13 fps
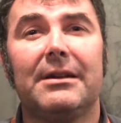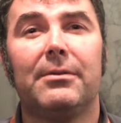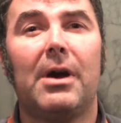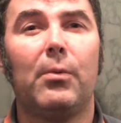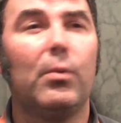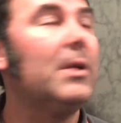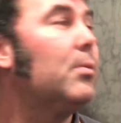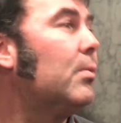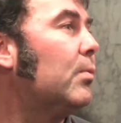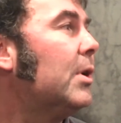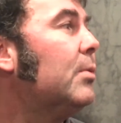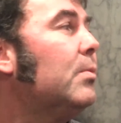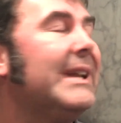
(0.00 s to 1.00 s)
that what do,
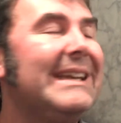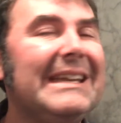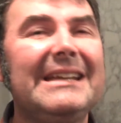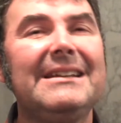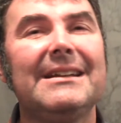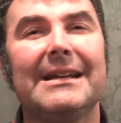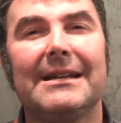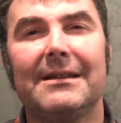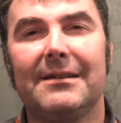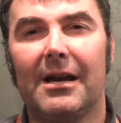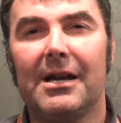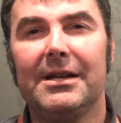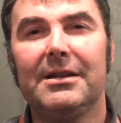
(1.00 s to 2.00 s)
what do we need to get
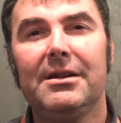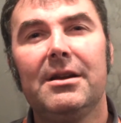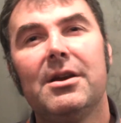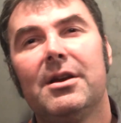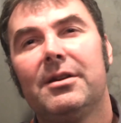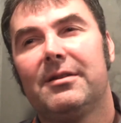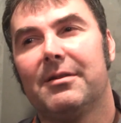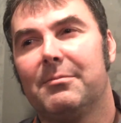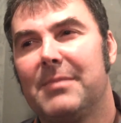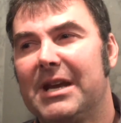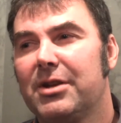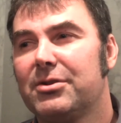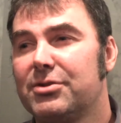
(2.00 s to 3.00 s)
done to
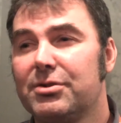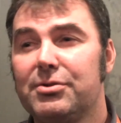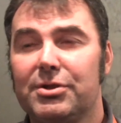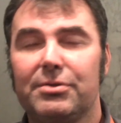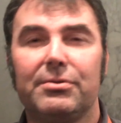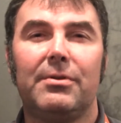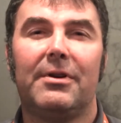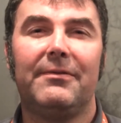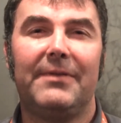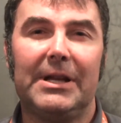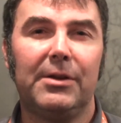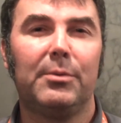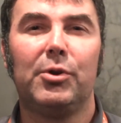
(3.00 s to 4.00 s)
make Juju
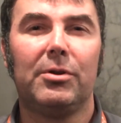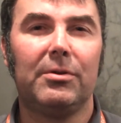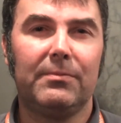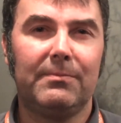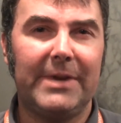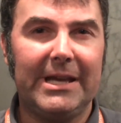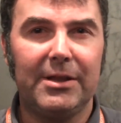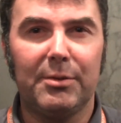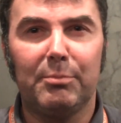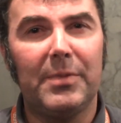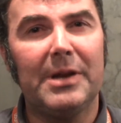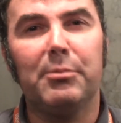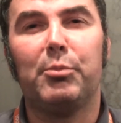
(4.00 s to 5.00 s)
available in
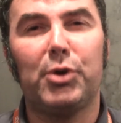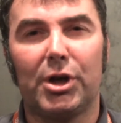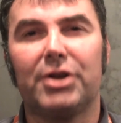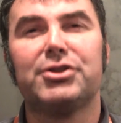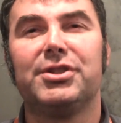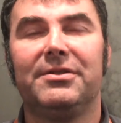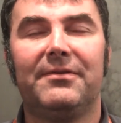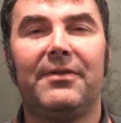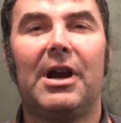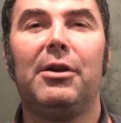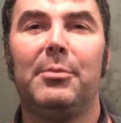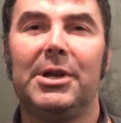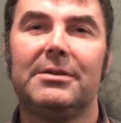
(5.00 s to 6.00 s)
the, in production
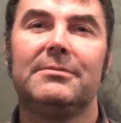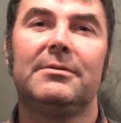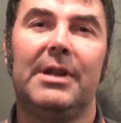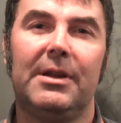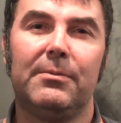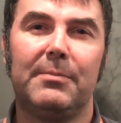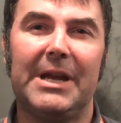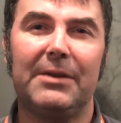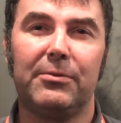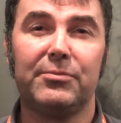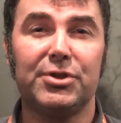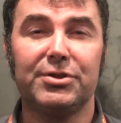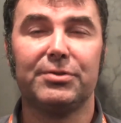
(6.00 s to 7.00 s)
environment and make
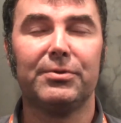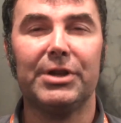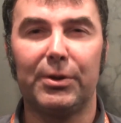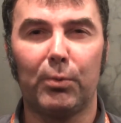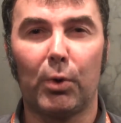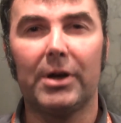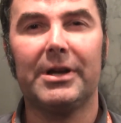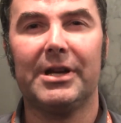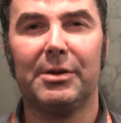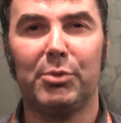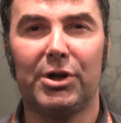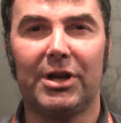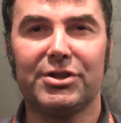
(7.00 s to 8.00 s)
Juju really work in a
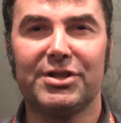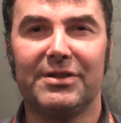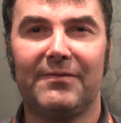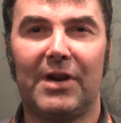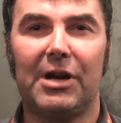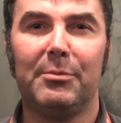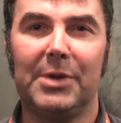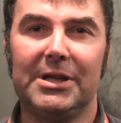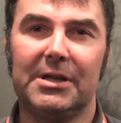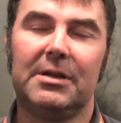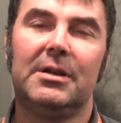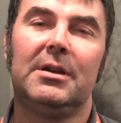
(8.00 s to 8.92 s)
production environment.